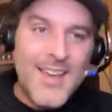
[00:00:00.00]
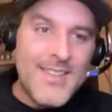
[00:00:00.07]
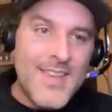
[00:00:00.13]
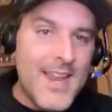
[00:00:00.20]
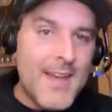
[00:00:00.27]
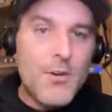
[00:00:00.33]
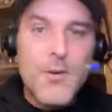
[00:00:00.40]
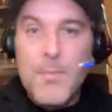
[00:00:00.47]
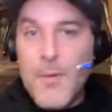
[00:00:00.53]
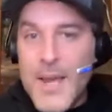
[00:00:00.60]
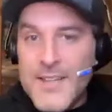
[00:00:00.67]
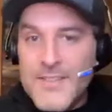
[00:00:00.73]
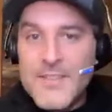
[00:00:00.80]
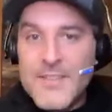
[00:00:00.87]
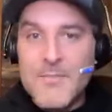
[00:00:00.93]
they never
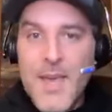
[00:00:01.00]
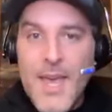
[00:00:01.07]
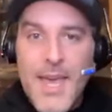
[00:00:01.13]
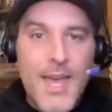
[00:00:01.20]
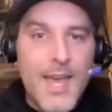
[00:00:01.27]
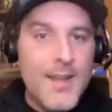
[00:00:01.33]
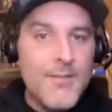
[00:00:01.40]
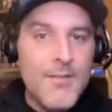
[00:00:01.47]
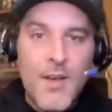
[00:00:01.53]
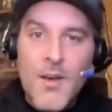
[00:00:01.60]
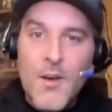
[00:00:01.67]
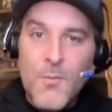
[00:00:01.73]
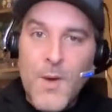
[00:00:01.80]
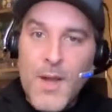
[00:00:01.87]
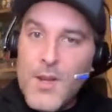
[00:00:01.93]
replaced him. And
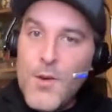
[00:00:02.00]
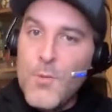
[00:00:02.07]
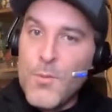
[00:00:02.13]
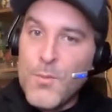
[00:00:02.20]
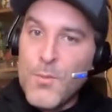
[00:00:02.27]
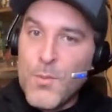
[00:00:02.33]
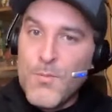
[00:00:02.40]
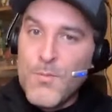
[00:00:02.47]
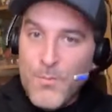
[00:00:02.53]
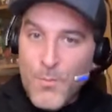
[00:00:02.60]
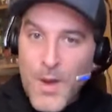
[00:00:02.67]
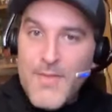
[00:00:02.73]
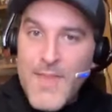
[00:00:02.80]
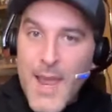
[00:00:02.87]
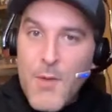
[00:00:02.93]
when you
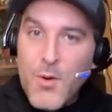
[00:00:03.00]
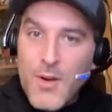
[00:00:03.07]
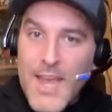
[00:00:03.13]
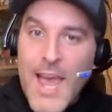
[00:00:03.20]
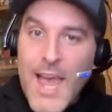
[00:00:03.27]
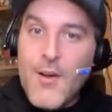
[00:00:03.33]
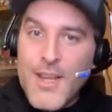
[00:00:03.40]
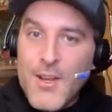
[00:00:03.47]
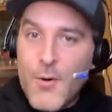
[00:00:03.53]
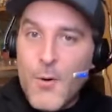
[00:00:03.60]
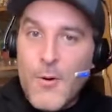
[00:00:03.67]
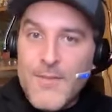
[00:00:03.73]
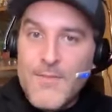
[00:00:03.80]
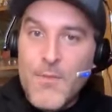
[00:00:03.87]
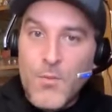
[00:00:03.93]
when they were counting
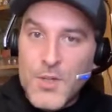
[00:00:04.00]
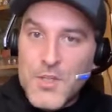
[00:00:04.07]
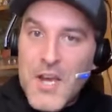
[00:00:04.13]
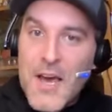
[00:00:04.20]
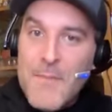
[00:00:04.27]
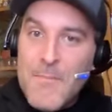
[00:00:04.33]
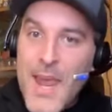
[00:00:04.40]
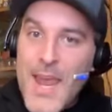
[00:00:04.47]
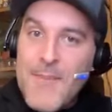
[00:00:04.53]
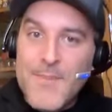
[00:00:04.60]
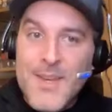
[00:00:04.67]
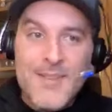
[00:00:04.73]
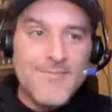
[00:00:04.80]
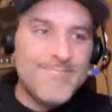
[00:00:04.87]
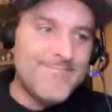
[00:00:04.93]
on Rashod
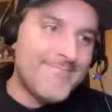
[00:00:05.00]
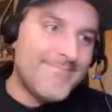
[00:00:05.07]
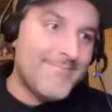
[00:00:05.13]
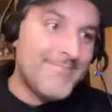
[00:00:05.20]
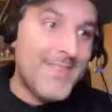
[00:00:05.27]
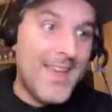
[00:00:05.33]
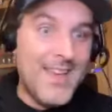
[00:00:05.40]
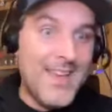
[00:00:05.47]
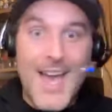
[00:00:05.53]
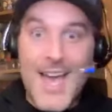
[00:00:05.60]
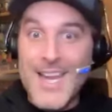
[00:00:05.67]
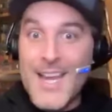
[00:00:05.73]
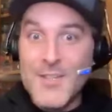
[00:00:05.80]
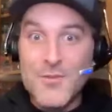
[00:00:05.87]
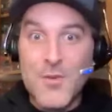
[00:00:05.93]
Bateman,
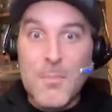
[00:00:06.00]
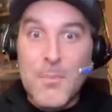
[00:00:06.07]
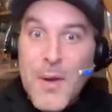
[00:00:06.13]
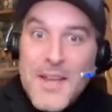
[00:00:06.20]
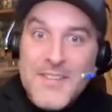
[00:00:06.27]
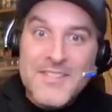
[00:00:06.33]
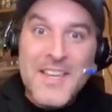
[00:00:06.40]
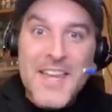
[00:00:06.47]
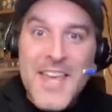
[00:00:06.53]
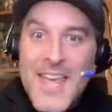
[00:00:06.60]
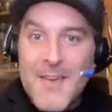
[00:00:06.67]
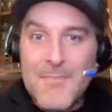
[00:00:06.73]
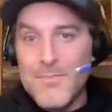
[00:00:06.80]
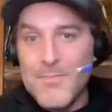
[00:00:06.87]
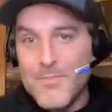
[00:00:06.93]
I guess replacing
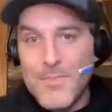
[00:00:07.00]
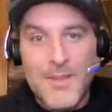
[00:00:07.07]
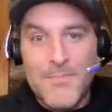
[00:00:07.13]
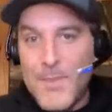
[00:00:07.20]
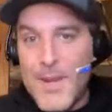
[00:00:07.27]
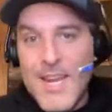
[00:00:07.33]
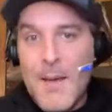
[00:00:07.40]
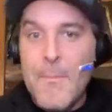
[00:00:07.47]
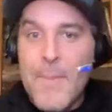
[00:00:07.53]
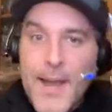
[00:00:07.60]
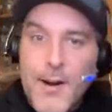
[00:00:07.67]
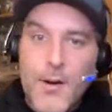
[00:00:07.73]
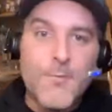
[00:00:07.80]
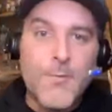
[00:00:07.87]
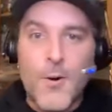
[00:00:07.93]
him, but being a
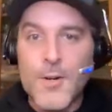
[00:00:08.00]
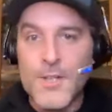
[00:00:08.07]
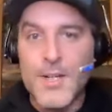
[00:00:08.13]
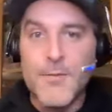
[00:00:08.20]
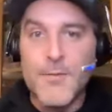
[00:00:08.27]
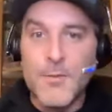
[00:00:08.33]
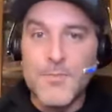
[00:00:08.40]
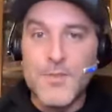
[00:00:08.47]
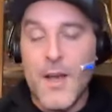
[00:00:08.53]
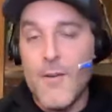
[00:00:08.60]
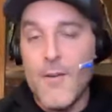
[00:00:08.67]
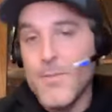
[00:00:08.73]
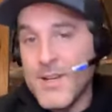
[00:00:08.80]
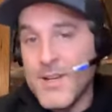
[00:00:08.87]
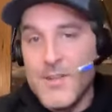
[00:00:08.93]
better version of
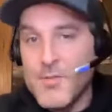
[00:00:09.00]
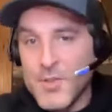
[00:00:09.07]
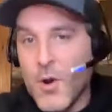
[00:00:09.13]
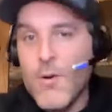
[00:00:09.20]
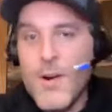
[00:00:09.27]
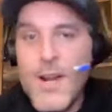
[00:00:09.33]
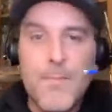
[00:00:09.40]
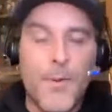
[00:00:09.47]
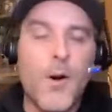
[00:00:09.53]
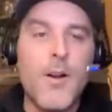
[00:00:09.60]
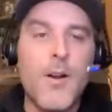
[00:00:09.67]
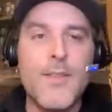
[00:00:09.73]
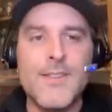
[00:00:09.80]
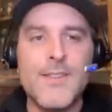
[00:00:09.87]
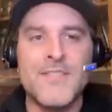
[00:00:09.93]
himself because he was already
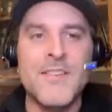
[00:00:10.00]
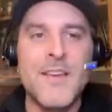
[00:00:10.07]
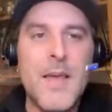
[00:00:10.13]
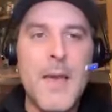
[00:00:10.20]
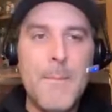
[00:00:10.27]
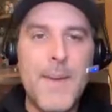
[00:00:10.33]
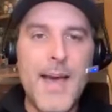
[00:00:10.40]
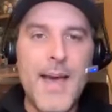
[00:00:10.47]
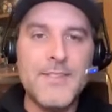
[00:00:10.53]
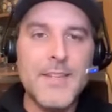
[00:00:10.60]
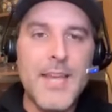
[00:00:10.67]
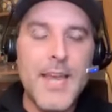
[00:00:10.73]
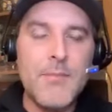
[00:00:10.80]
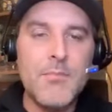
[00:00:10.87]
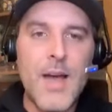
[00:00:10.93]
part of this
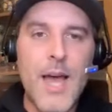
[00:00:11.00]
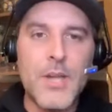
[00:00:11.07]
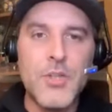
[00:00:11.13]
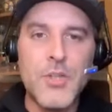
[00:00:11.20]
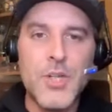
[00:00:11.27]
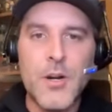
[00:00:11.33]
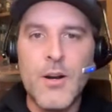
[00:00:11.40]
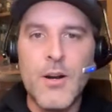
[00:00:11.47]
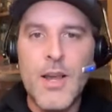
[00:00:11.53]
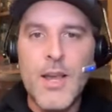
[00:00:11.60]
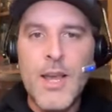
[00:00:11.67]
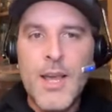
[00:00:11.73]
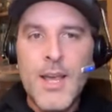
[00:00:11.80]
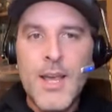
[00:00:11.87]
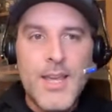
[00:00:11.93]
passing game last year.
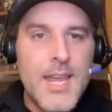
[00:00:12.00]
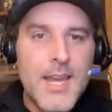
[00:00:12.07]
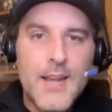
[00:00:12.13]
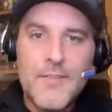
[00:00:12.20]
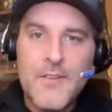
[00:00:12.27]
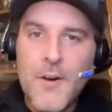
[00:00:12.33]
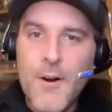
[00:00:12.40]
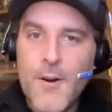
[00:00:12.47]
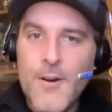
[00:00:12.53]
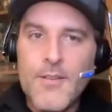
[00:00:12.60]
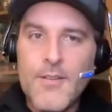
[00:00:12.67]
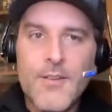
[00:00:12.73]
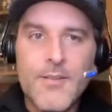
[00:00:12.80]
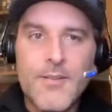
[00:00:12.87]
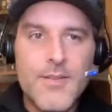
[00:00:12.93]
He gets hurt,
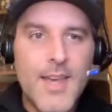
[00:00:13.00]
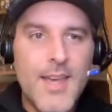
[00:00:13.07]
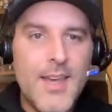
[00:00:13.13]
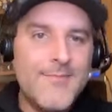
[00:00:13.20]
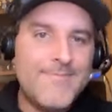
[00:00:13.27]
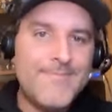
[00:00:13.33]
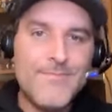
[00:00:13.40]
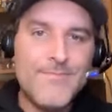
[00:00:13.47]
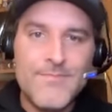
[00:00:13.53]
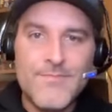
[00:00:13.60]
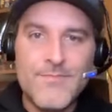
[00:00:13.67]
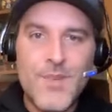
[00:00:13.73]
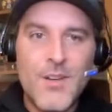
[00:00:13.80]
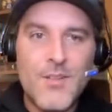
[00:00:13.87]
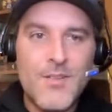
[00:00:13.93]
then,
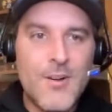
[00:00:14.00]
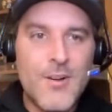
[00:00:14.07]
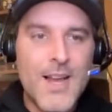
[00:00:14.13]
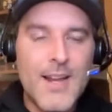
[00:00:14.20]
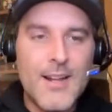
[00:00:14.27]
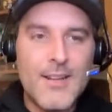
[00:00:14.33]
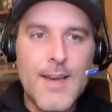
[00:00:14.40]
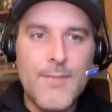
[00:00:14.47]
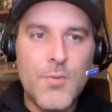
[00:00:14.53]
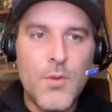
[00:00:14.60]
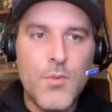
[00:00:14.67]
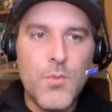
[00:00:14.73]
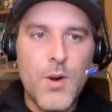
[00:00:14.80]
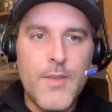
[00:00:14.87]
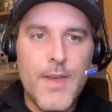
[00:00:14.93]
well, you're kind of left
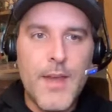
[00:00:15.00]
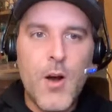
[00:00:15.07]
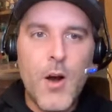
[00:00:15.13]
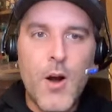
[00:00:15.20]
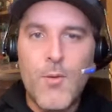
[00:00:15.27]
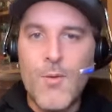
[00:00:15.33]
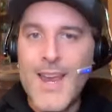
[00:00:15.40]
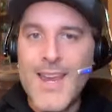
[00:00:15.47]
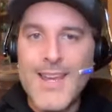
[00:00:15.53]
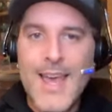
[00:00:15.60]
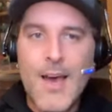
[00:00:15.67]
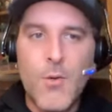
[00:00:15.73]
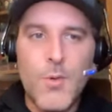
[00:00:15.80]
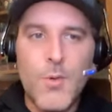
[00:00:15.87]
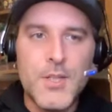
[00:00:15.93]
with they are right
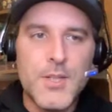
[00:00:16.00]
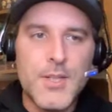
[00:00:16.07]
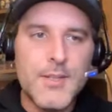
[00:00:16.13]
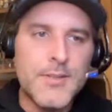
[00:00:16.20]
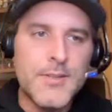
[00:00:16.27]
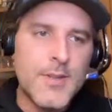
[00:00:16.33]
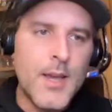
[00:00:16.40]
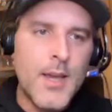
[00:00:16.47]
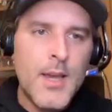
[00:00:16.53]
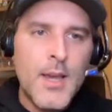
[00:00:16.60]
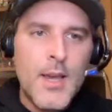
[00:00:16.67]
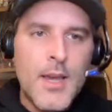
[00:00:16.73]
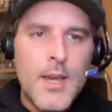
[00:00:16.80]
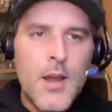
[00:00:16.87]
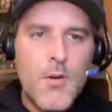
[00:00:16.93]
now, which is,
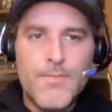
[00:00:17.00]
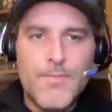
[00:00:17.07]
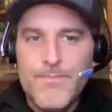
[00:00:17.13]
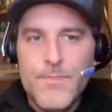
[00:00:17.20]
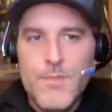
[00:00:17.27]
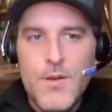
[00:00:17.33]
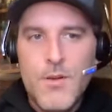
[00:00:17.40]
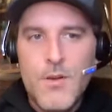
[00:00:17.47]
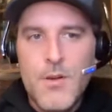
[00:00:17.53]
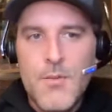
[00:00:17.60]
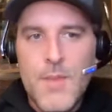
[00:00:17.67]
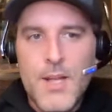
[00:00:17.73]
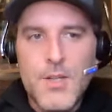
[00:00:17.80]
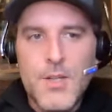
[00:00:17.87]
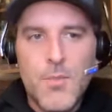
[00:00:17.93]
you know, you, you
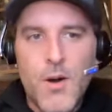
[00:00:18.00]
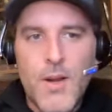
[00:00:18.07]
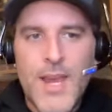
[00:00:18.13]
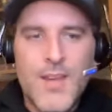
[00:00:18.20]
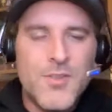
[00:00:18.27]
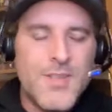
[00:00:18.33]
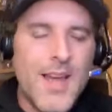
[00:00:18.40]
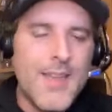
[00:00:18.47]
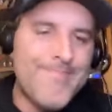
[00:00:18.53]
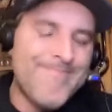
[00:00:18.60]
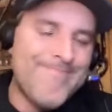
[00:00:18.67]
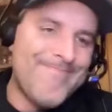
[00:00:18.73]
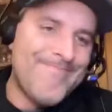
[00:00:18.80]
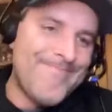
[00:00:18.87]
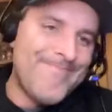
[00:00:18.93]
mentioned Mark Andrews. I,
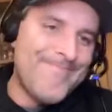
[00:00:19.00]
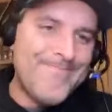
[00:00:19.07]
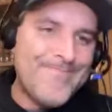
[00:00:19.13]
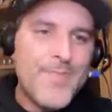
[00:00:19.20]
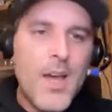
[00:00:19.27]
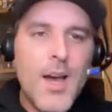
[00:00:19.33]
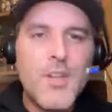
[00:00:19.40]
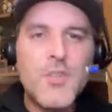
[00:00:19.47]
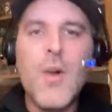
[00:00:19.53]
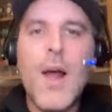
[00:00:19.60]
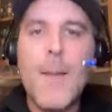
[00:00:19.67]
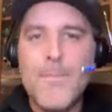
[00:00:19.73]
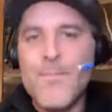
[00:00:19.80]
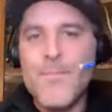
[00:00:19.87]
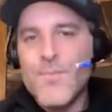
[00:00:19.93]
a
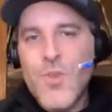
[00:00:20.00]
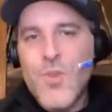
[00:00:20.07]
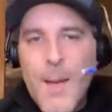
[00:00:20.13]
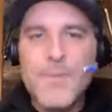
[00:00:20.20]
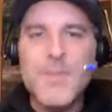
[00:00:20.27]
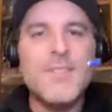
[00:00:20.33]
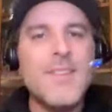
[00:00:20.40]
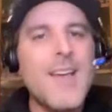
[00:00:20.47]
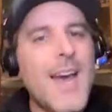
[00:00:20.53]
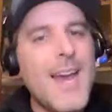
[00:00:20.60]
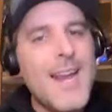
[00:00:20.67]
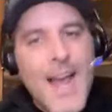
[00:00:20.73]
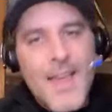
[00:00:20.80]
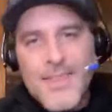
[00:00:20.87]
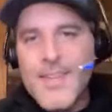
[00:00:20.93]
drop drop
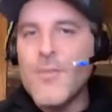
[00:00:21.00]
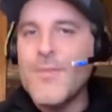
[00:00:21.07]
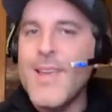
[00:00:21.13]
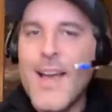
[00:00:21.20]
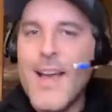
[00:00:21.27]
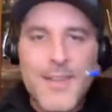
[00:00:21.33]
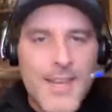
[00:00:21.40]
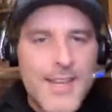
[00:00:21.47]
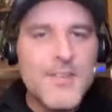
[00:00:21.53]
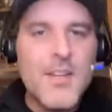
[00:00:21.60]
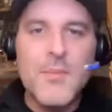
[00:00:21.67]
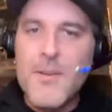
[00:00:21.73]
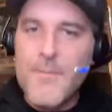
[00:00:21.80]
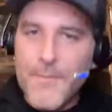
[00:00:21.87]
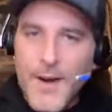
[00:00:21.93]
aside, I think I think he's
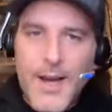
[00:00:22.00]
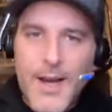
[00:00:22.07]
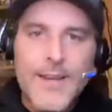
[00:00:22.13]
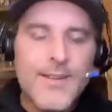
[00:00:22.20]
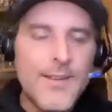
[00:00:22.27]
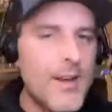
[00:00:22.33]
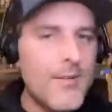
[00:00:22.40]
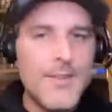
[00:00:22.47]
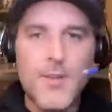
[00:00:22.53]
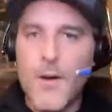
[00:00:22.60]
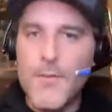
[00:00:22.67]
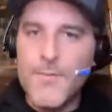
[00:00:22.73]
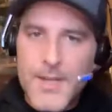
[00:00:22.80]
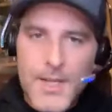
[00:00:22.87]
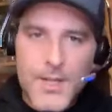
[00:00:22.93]
going to be fine. You know, he's
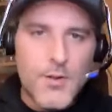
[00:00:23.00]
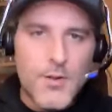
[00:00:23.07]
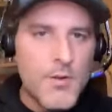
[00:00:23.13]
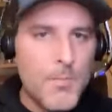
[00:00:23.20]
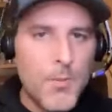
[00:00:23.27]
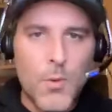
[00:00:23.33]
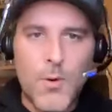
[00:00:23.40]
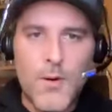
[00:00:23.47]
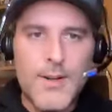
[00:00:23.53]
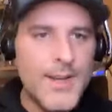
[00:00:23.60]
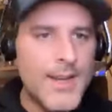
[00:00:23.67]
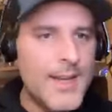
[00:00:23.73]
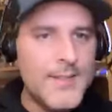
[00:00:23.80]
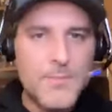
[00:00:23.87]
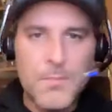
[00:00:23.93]
off the injury report.
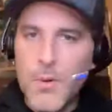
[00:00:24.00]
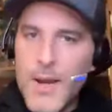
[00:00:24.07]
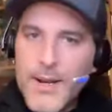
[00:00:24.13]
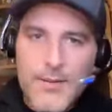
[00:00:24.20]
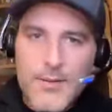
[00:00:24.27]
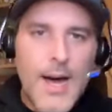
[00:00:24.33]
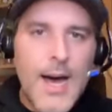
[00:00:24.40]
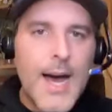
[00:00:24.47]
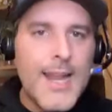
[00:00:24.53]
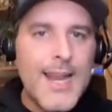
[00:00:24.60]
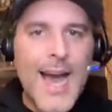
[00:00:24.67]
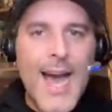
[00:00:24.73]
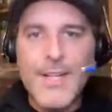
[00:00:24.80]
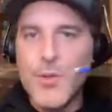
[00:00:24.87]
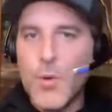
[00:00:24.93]
He's played a lot.
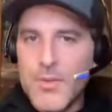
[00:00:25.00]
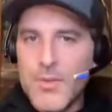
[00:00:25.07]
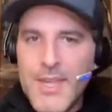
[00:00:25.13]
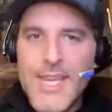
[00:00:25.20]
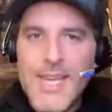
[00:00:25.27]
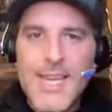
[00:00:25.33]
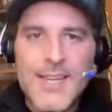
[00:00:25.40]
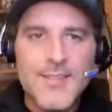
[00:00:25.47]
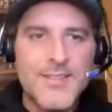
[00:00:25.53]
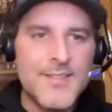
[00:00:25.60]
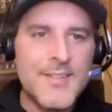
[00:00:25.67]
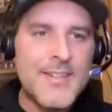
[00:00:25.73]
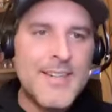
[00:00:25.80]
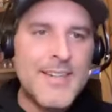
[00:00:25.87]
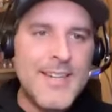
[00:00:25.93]
I don't think
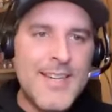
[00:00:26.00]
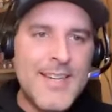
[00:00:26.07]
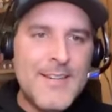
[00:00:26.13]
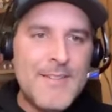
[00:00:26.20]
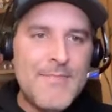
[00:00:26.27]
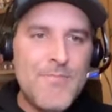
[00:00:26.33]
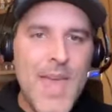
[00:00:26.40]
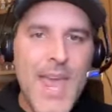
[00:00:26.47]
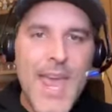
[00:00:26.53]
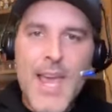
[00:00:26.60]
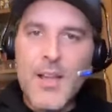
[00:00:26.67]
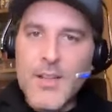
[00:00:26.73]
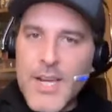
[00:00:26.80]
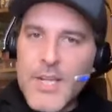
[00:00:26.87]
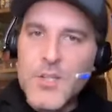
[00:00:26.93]
he's
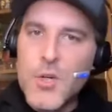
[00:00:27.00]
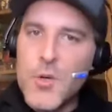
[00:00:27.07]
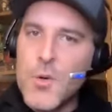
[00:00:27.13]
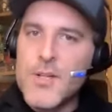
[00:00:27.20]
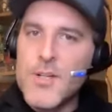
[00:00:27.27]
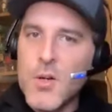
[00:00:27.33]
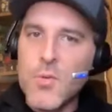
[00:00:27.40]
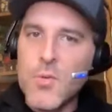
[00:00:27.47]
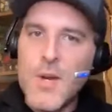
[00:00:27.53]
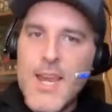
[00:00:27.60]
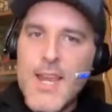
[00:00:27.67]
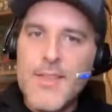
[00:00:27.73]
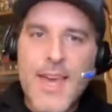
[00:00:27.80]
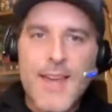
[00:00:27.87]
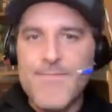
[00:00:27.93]
ailing to a
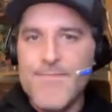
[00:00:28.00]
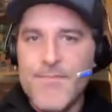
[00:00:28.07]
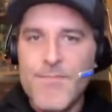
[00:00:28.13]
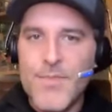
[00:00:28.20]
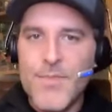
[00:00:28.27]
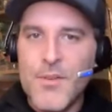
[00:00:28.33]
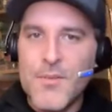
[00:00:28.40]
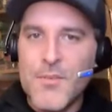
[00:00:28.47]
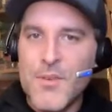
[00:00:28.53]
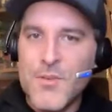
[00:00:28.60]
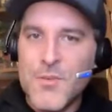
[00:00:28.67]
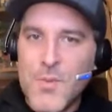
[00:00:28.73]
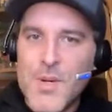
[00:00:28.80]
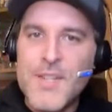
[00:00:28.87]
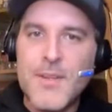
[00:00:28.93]
degree that there
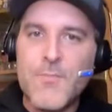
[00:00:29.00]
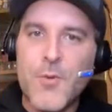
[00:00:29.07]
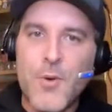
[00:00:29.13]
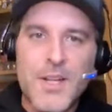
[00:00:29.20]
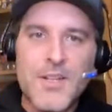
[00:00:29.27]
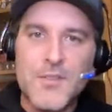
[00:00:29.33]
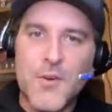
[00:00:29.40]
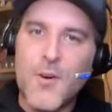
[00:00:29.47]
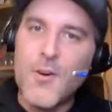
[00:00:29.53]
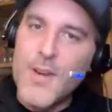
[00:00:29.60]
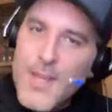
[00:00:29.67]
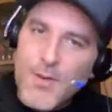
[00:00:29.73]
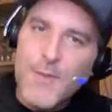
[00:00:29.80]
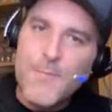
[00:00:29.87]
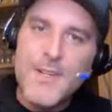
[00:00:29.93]
there's reason for concern,
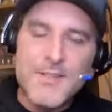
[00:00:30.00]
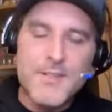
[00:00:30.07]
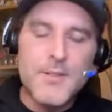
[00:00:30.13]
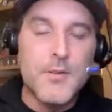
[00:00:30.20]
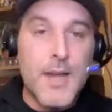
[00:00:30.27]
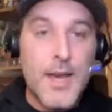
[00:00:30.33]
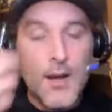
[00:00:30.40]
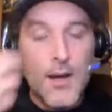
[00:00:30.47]
even if. But he's, he's not, not,